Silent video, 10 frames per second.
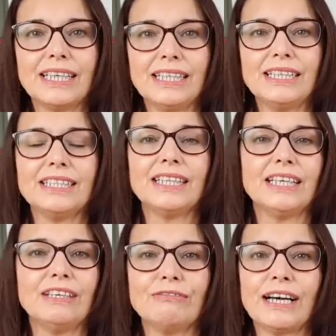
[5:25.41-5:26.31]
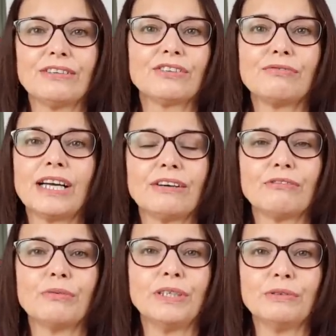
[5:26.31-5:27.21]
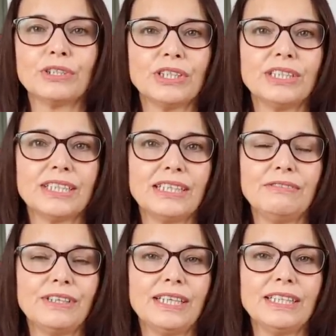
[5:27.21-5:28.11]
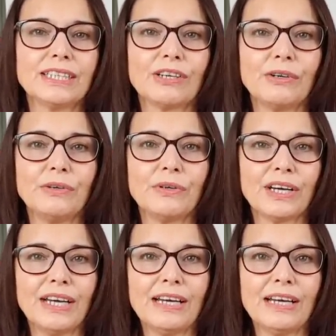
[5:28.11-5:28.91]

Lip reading: easy, round and round for when you're watching TV. So